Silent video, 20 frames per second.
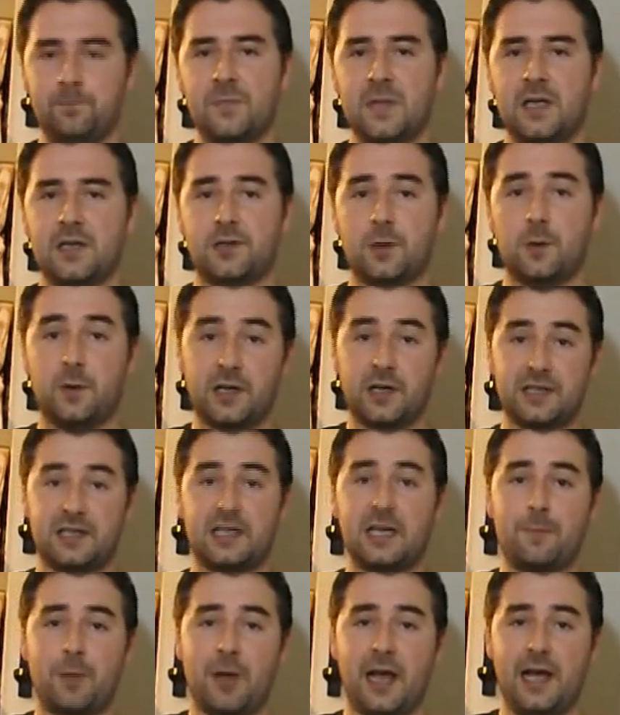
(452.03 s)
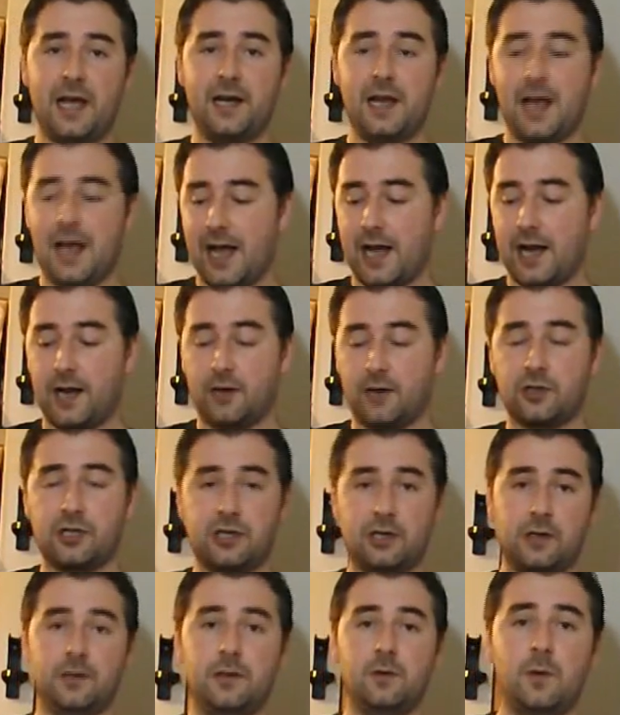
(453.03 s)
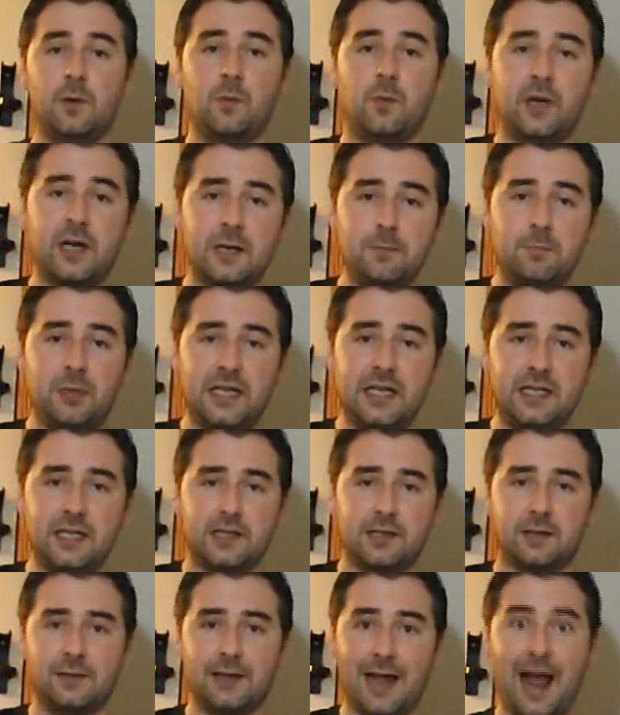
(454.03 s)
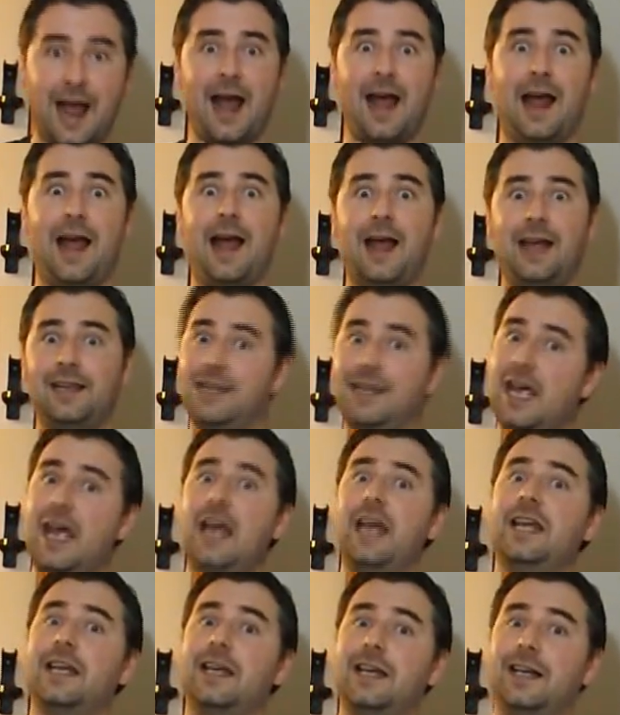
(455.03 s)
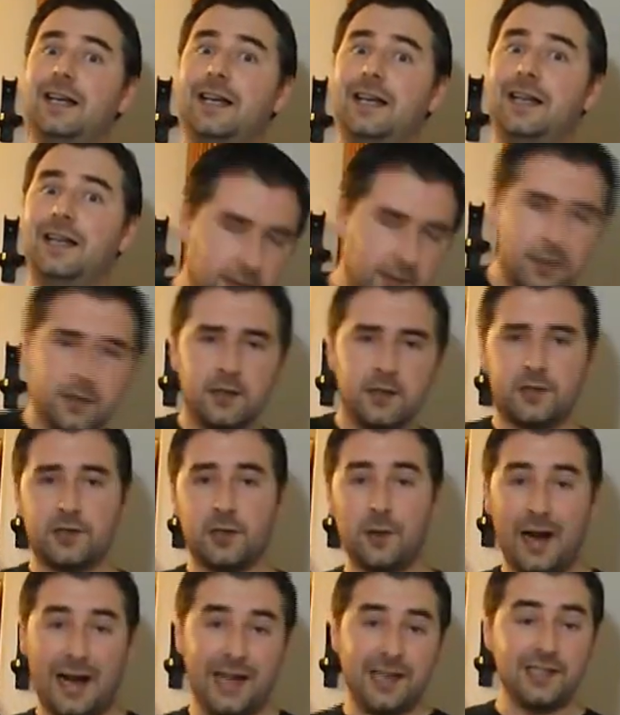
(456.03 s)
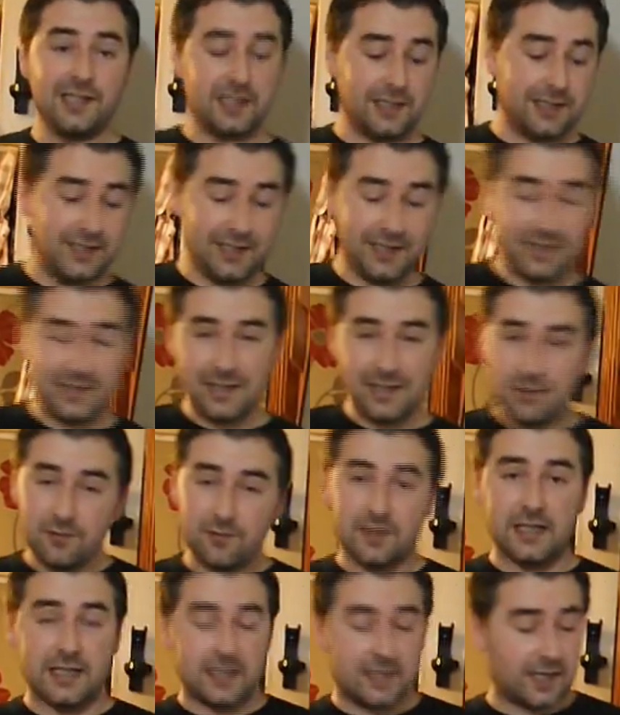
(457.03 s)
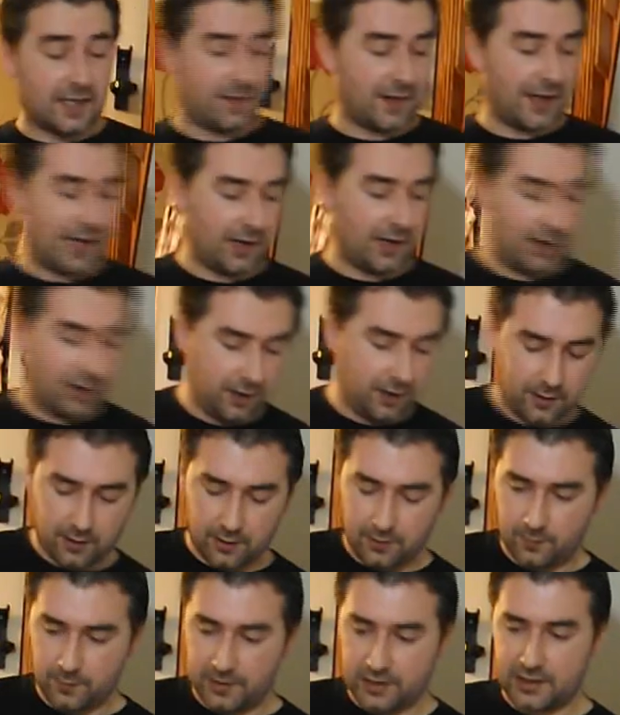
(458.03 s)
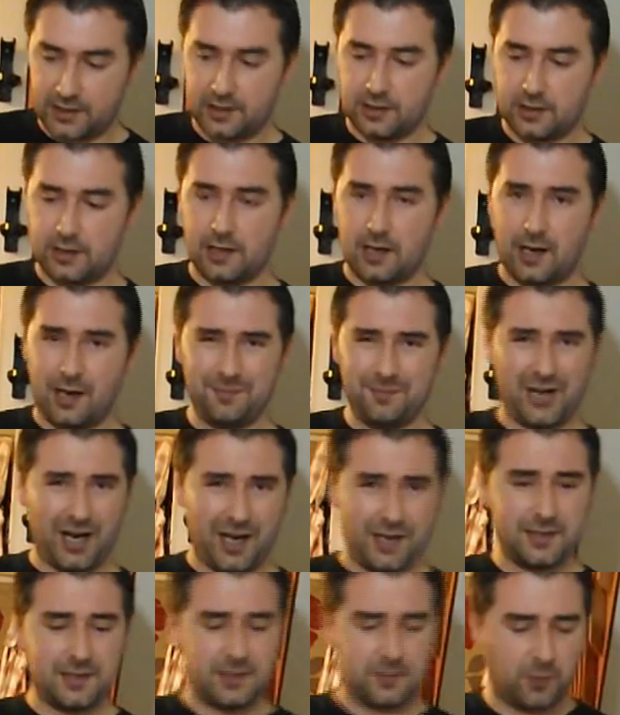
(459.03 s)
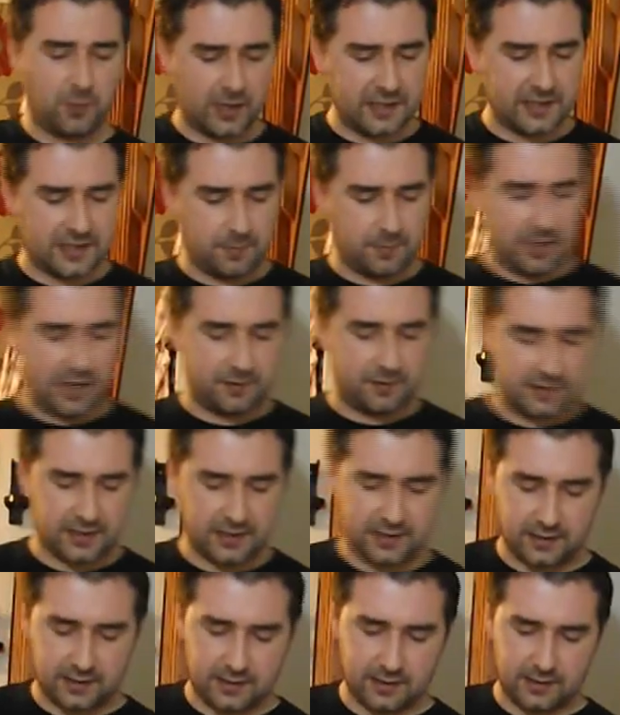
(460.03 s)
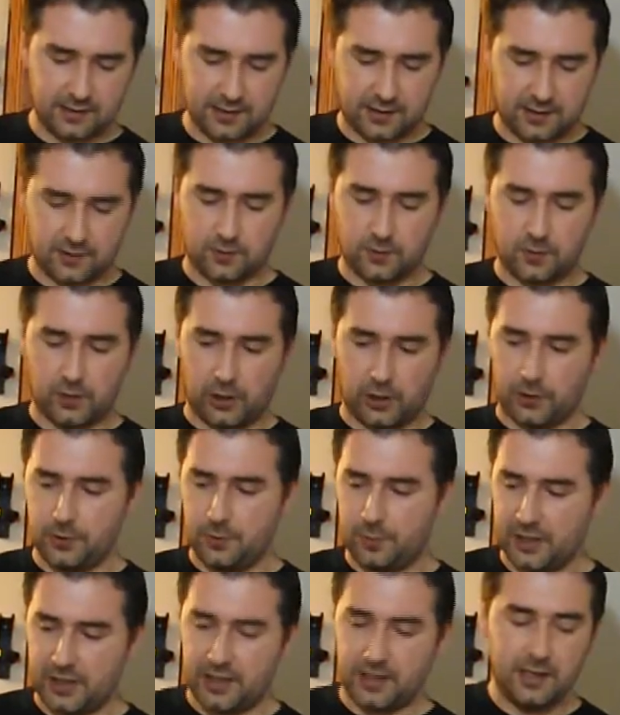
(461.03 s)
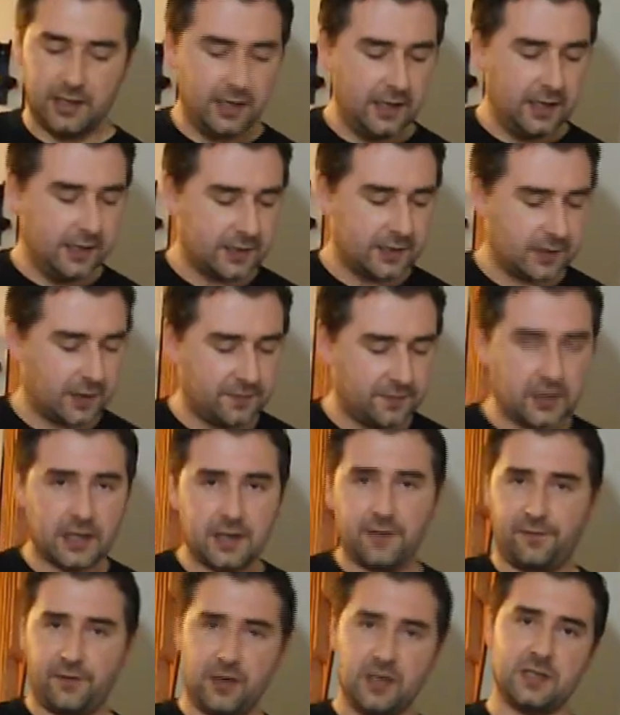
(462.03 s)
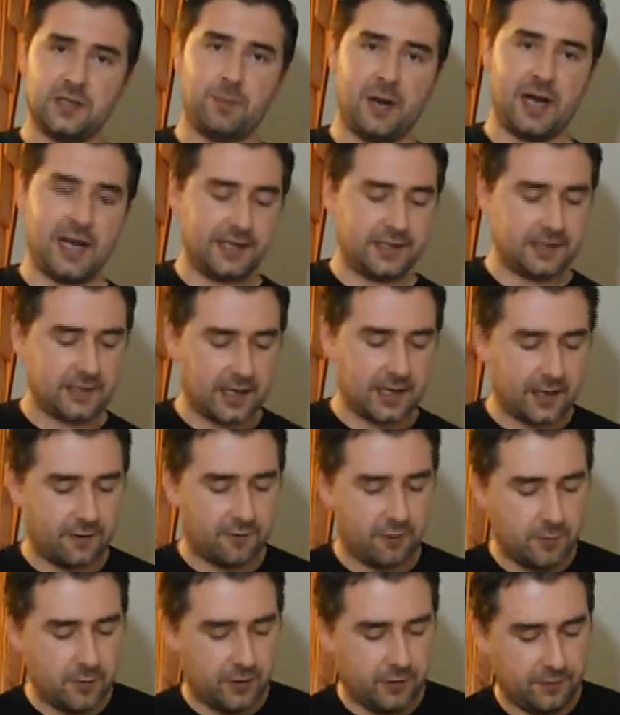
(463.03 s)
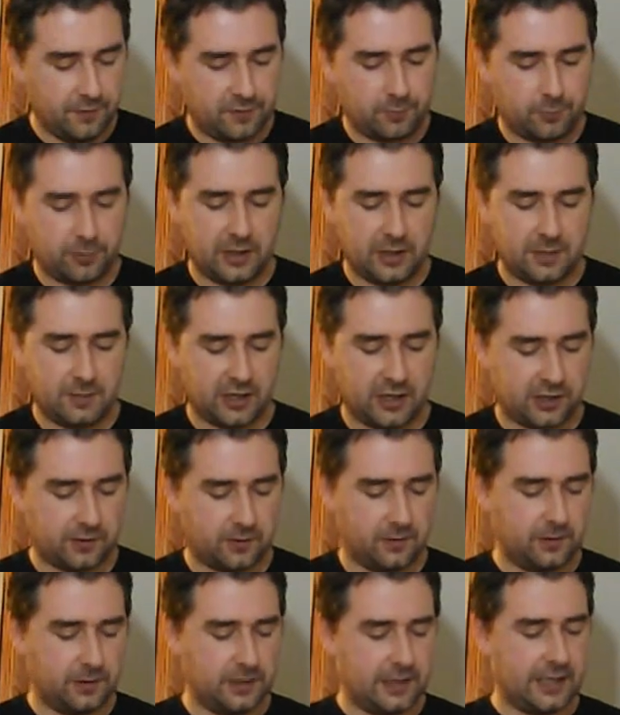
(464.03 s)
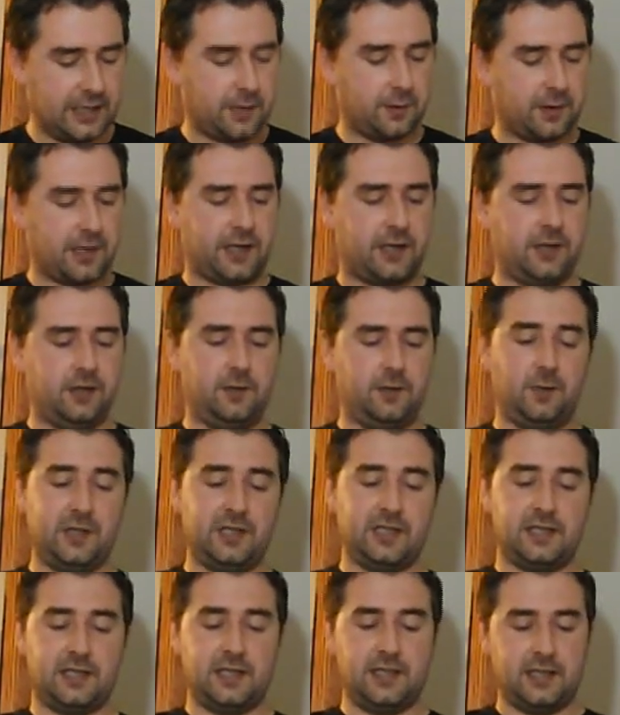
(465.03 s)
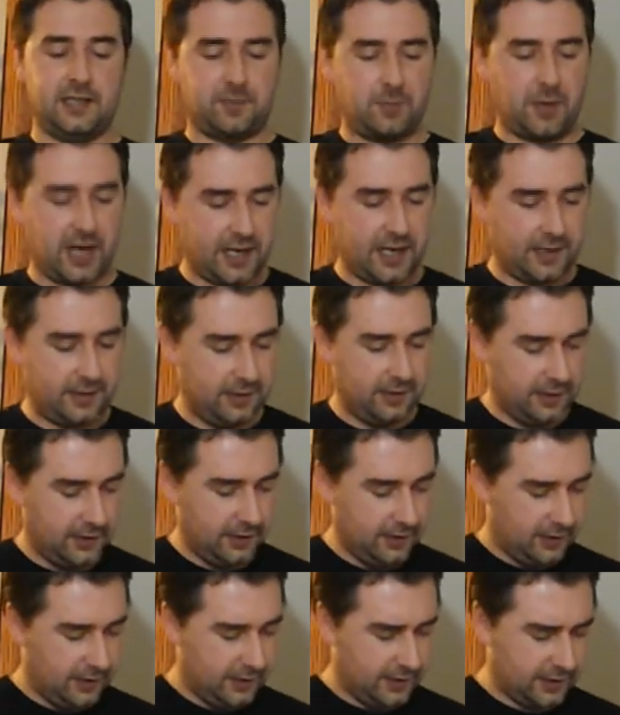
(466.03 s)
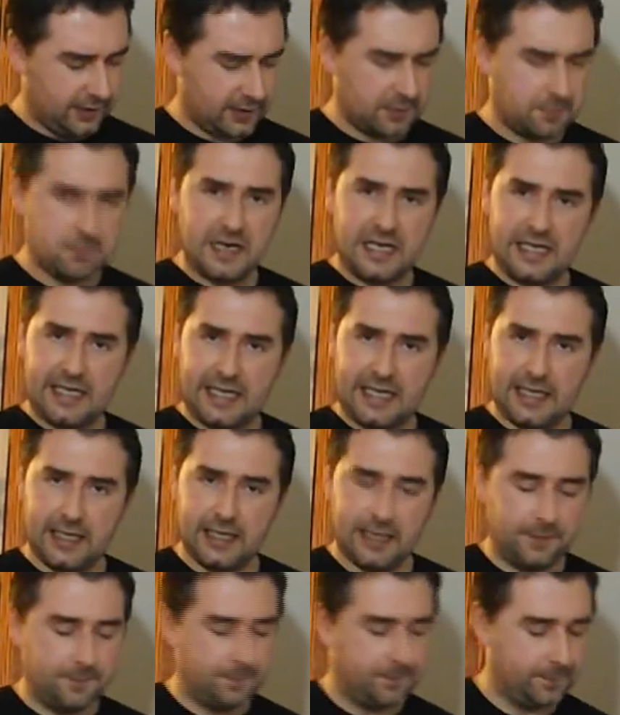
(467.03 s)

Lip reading: So we're going to skip ahead and I'll show you when we're completed. Yay! So actually, it didn't really take that long, which I'm kind of surprised about since this is all gloopy. So I've done a first pass and I removed pretty much all the liquid I could, which is in this pan. It's milky.